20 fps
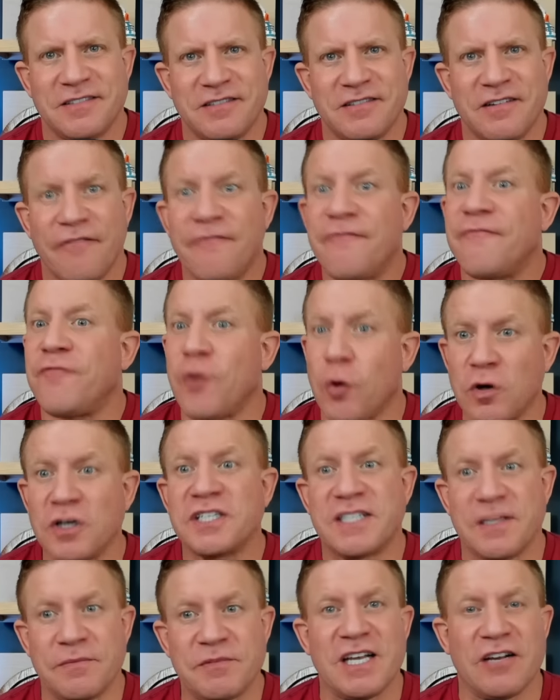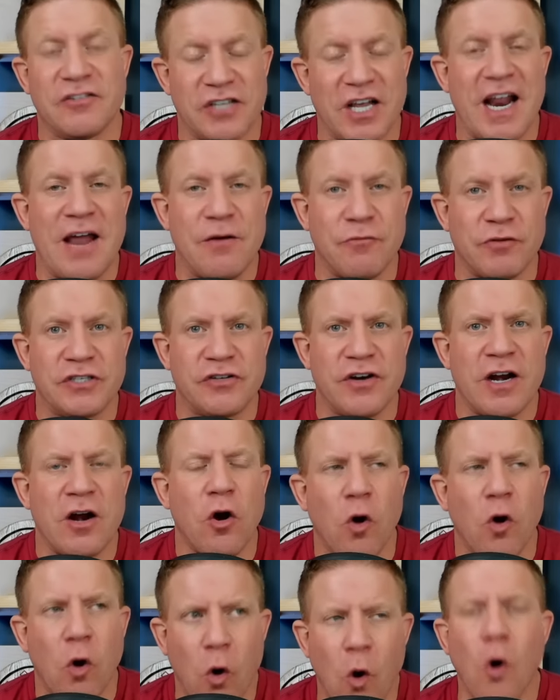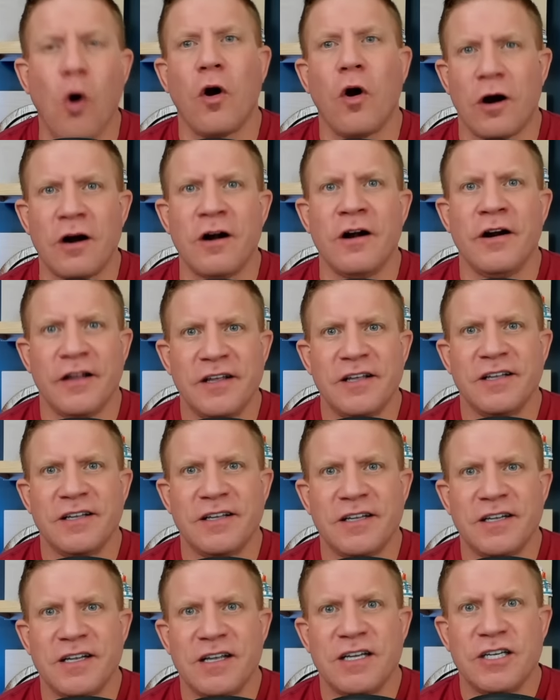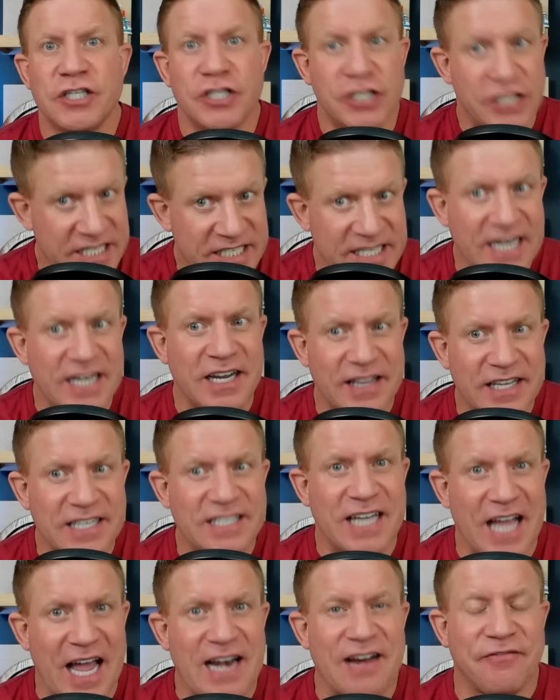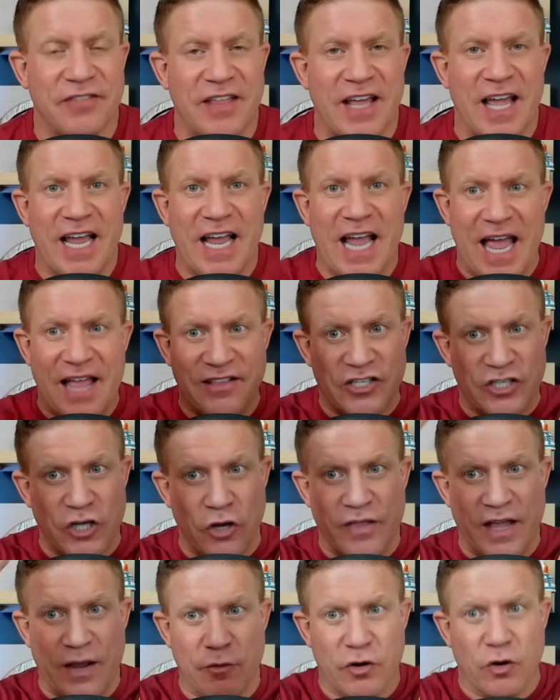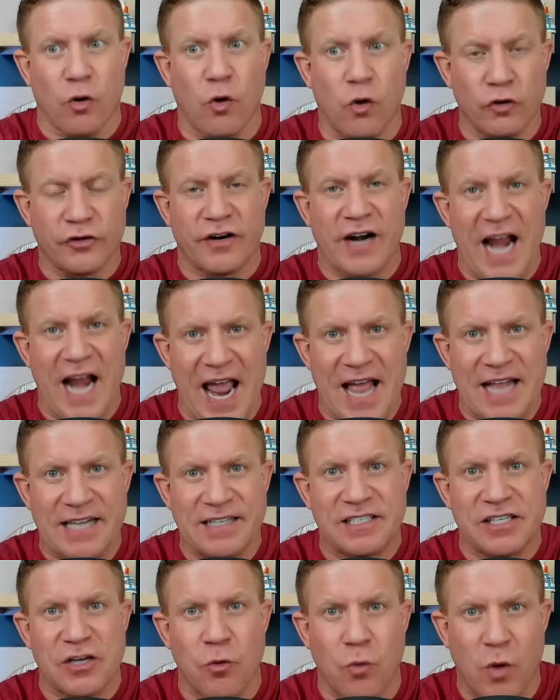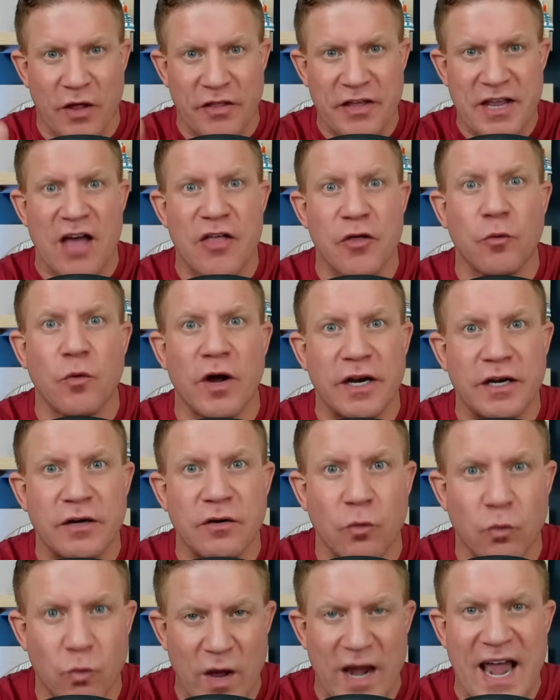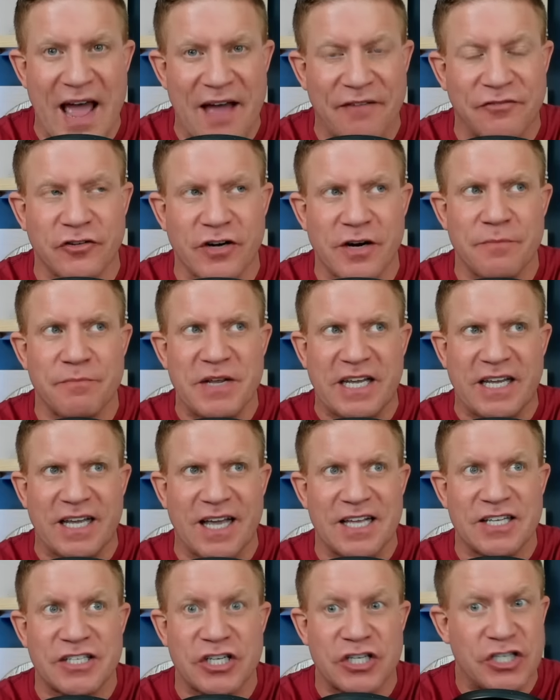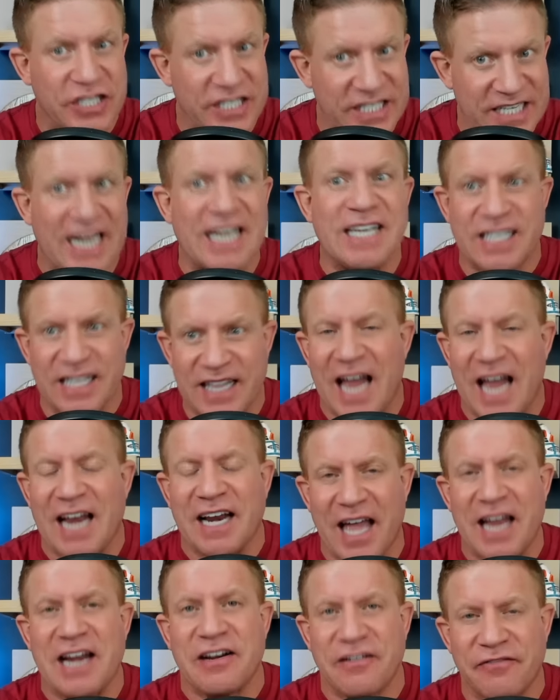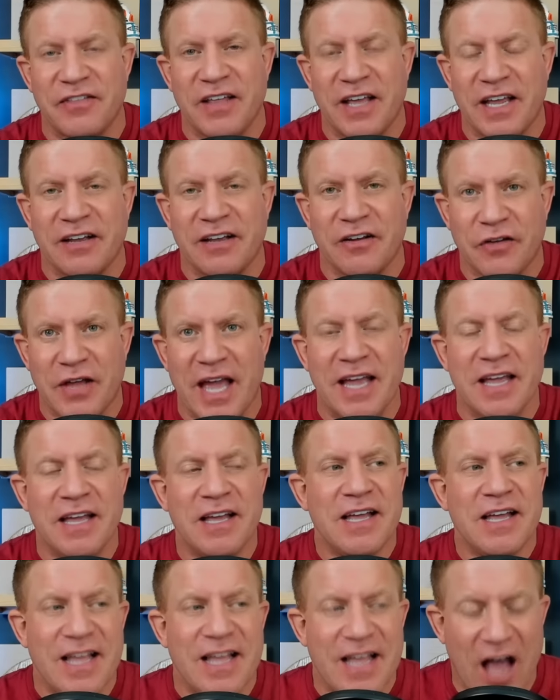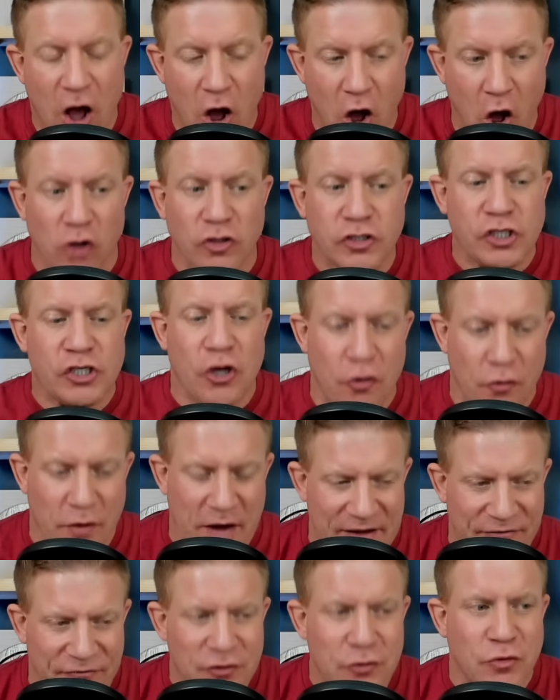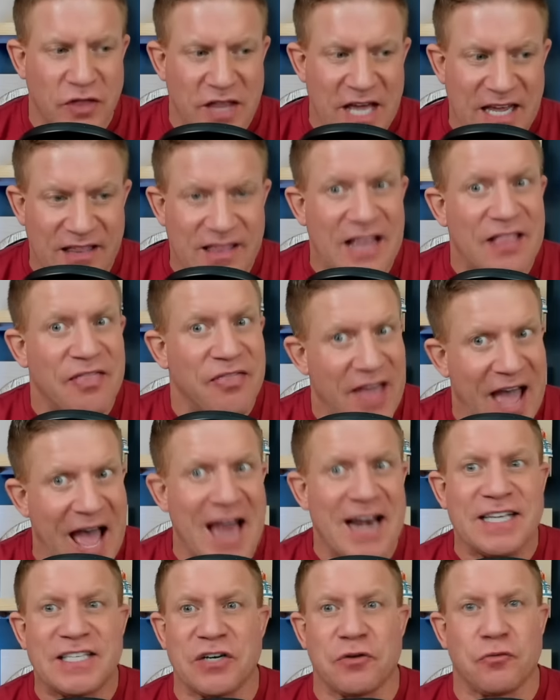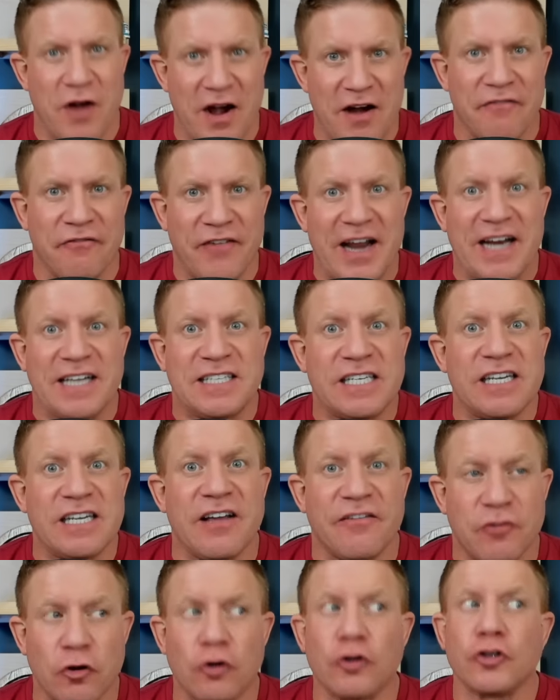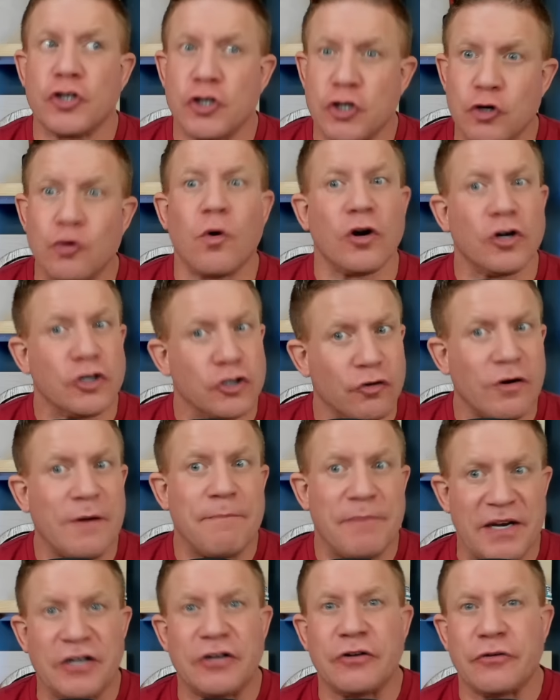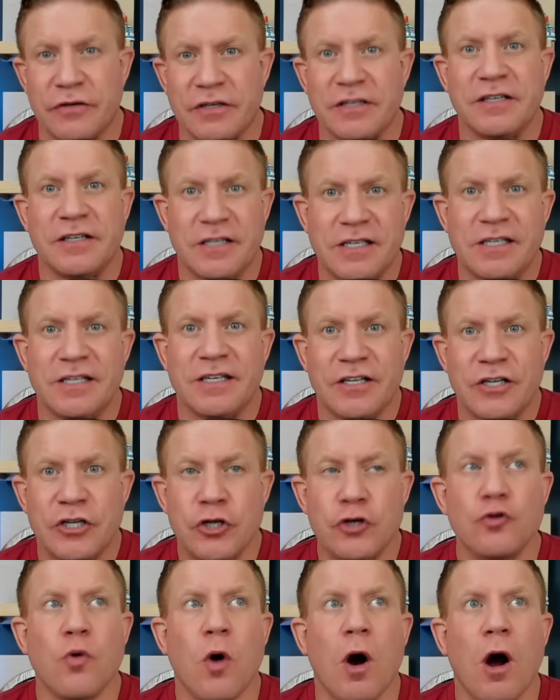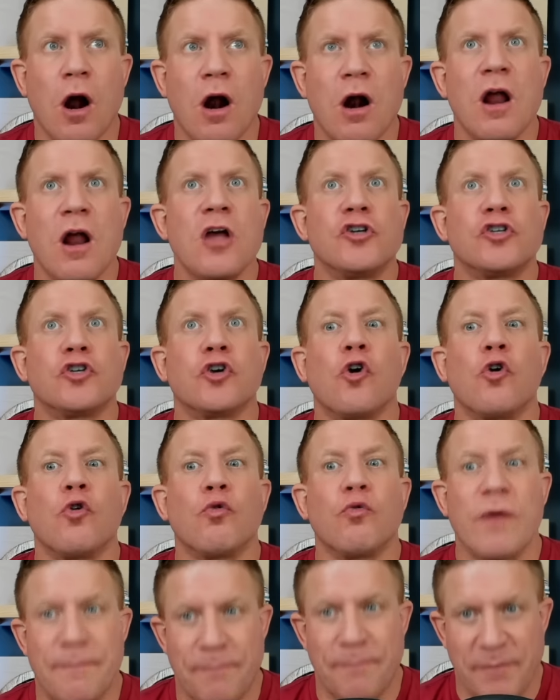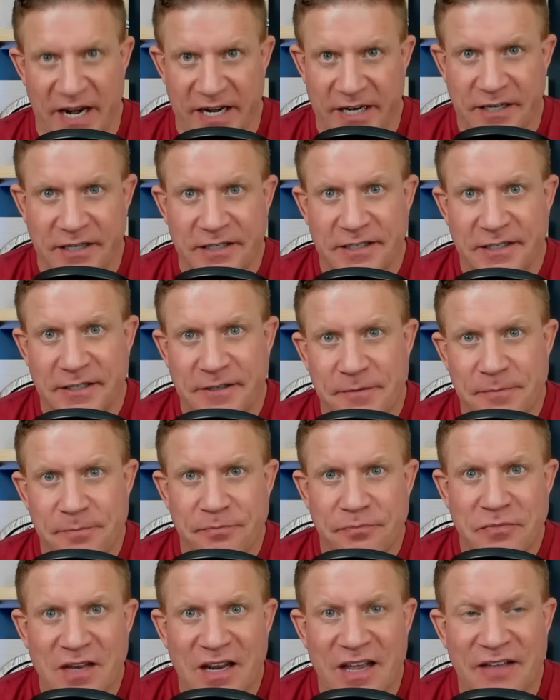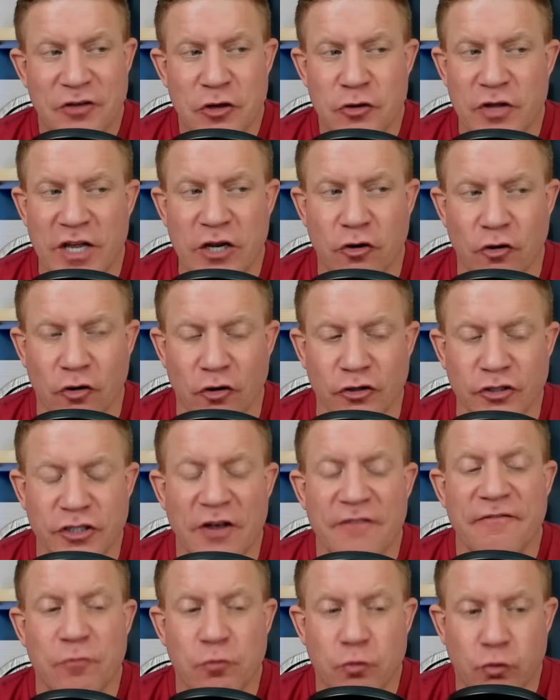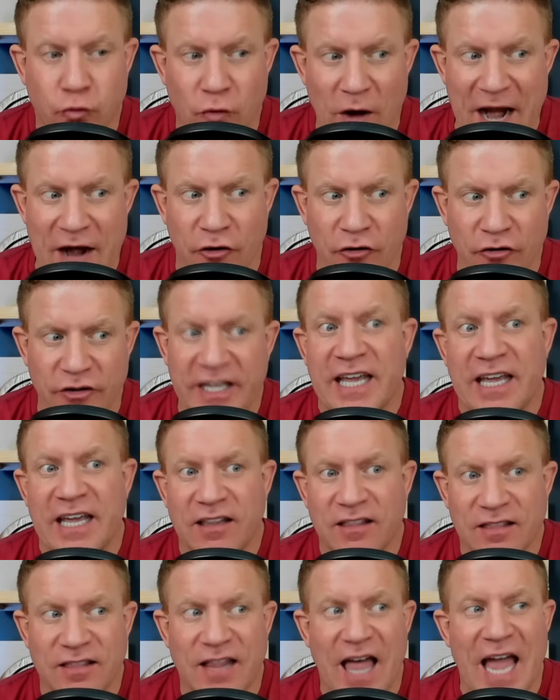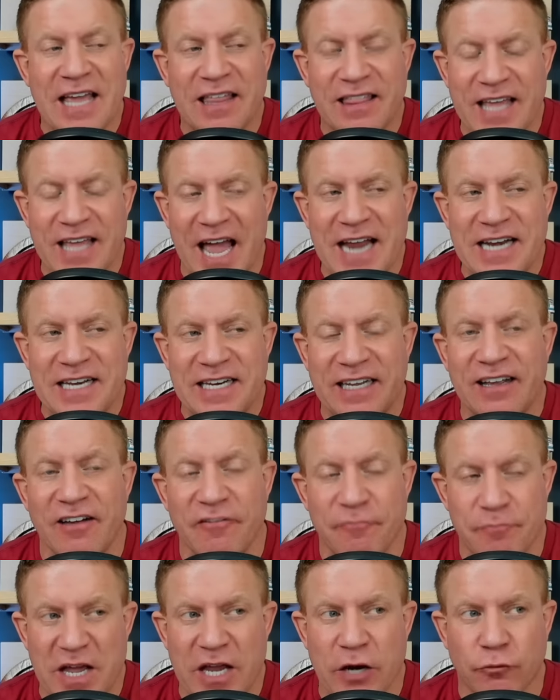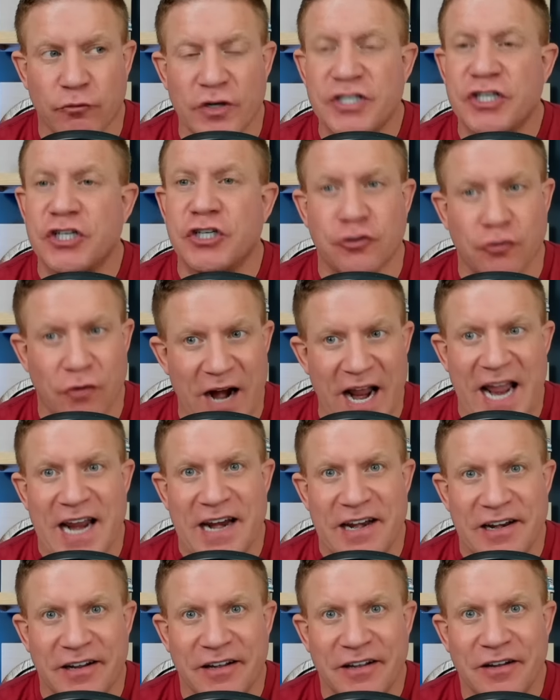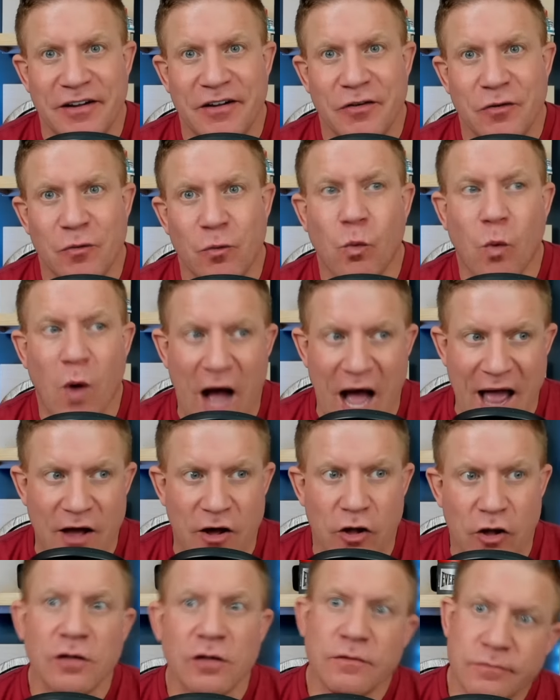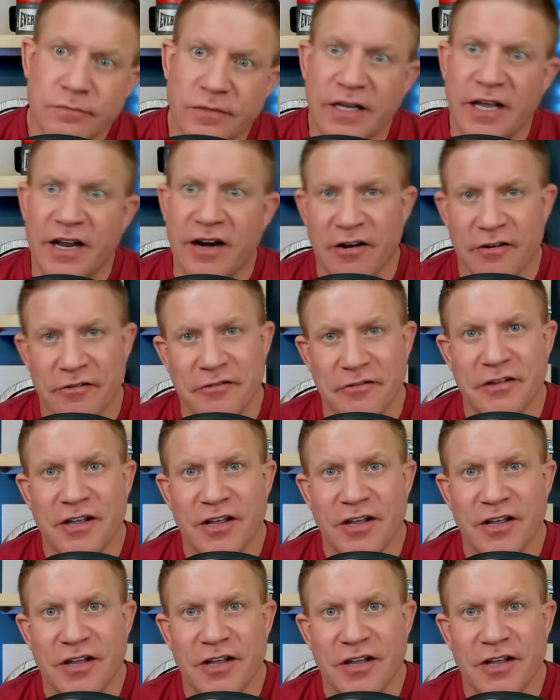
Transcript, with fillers: Forced themselves on and restrain. Or she's into this kind of thing. And so they would hold her hands while the other one went after it because she's into that kind of thing. Okay. Also, if you think that that is a rare fantasy of girls, you are tripping, dude. You are tripping. If you think girls rarely like the idea of being restrained while, you know,